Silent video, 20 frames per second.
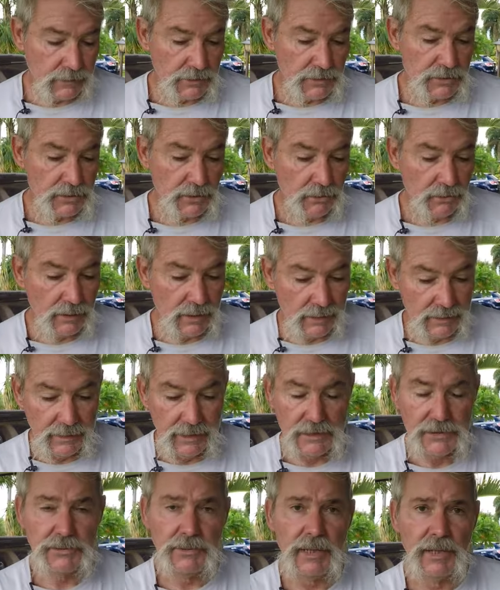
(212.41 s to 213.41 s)
So, and
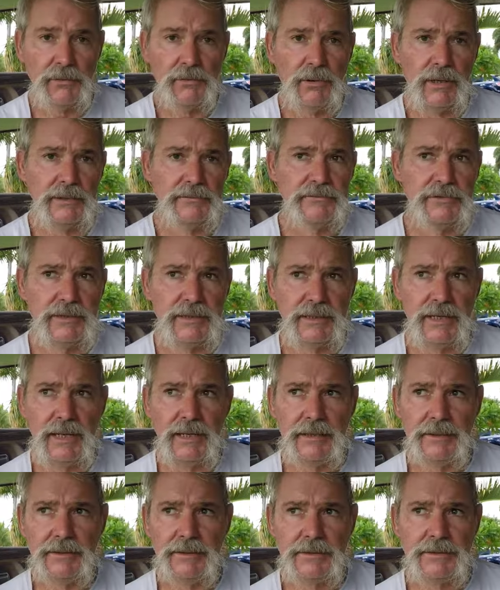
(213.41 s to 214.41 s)
that's what I want for the
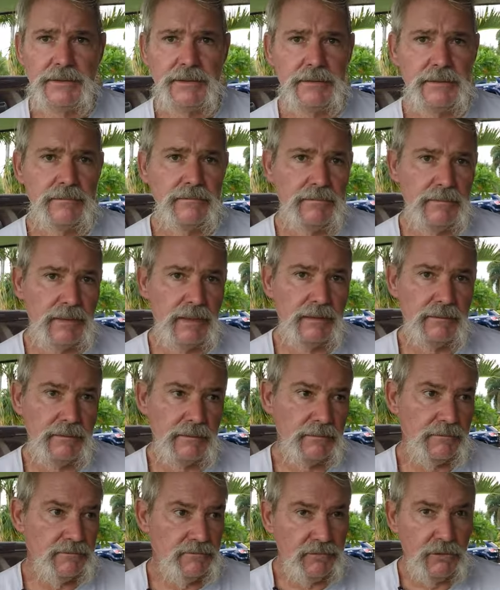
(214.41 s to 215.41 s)
Gators,
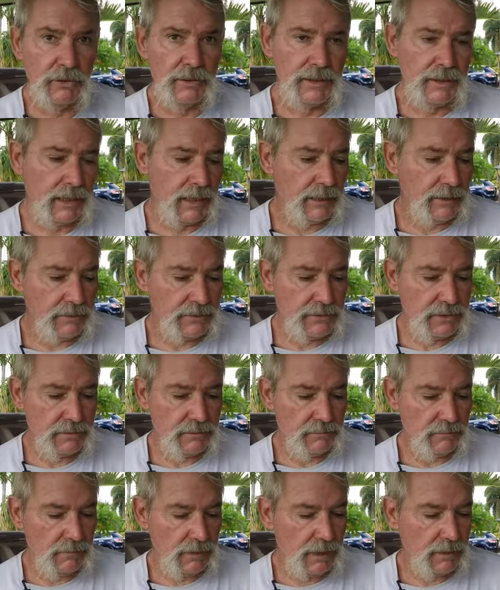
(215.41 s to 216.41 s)
the Florida Gators
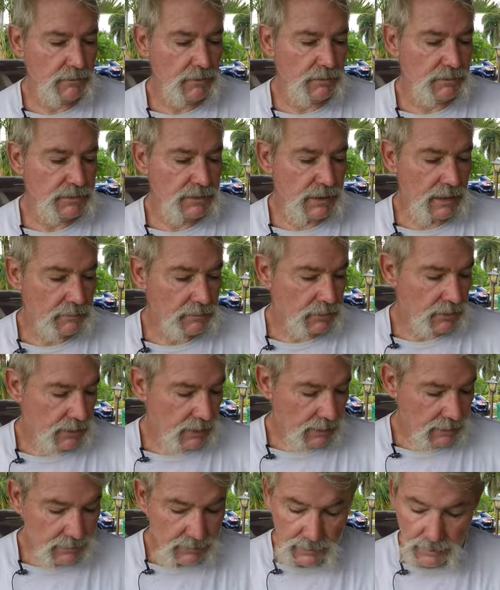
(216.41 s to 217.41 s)
emblems that I put
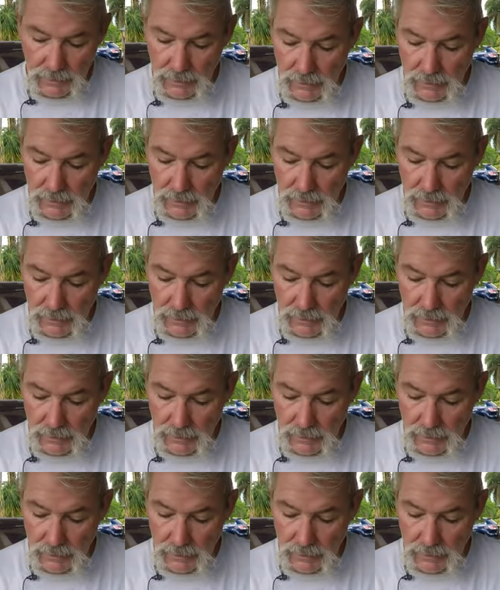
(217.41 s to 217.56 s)
on.